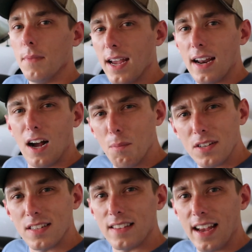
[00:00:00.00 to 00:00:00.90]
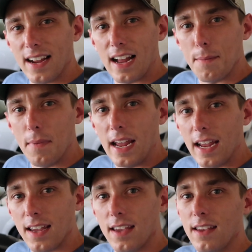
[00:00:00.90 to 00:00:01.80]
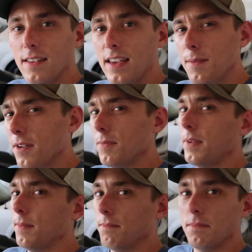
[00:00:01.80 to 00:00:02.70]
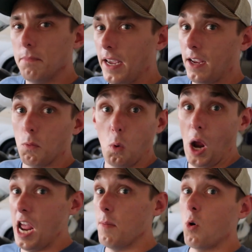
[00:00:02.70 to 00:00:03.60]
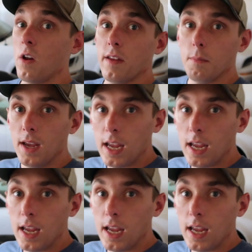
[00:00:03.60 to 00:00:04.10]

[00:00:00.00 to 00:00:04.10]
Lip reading: man, how much does that guy make? He must be making way more than